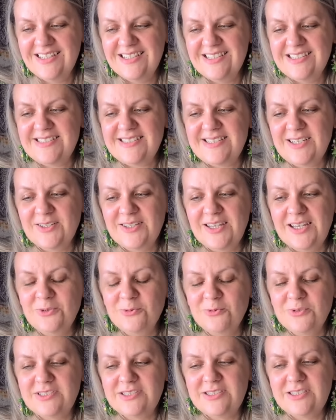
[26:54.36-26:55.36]
So that
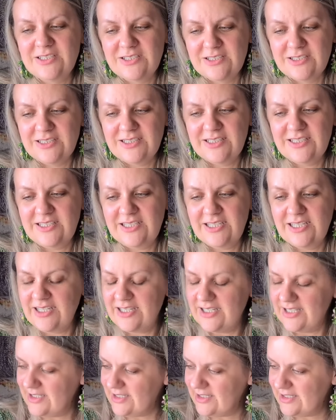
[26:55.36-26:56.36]
was good.
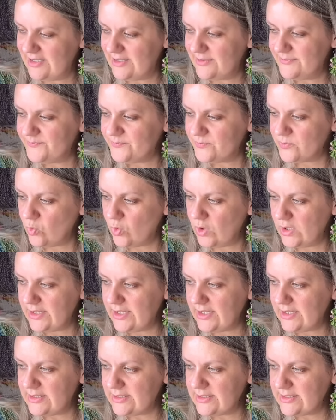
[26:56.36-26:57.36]
What
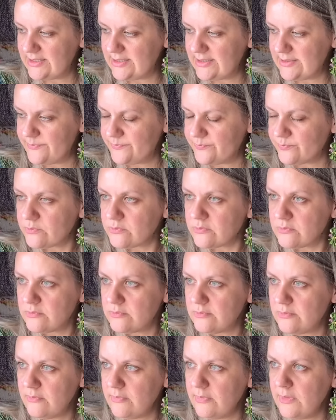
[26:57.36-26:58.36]
else?
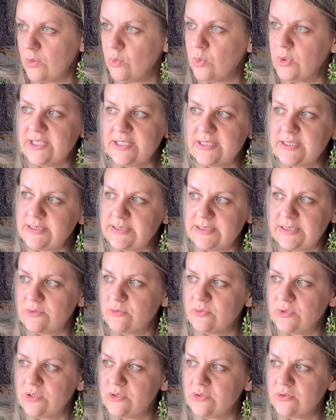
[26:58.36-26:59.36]
What else did
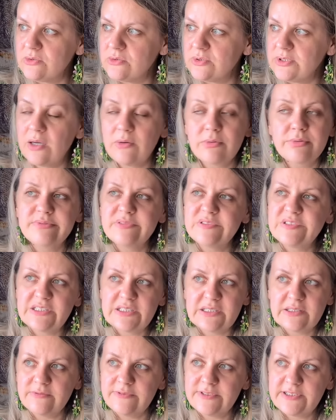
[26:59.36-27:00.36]
we do? Yeah, we
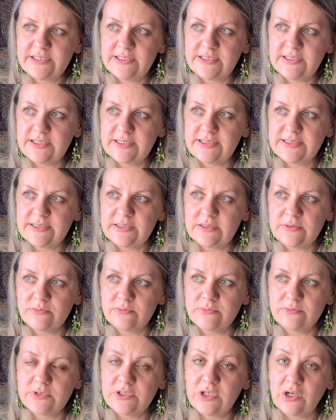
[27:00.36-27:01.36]
visited
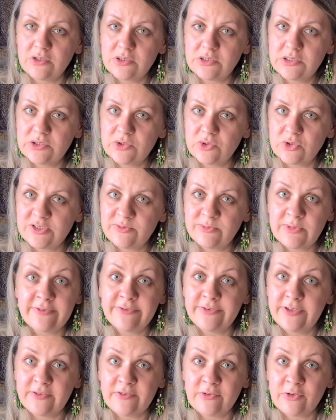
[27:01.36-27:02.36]
some yarn stores. My
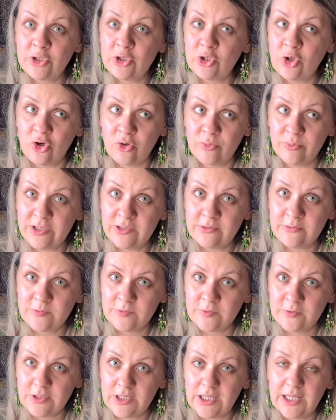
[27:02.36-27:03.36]
favorite, Hobby
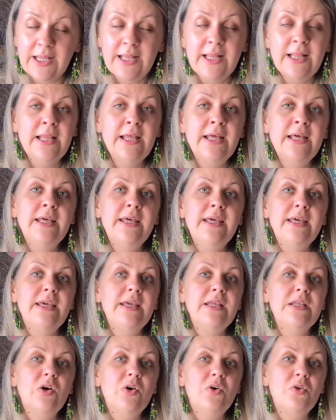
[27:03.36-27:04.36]
Wool
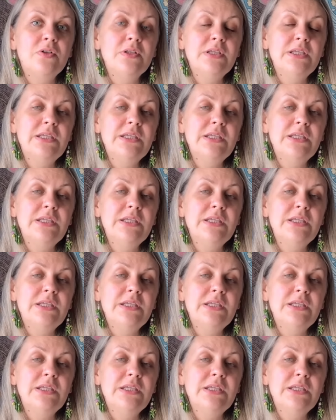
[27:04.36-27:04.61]
in Old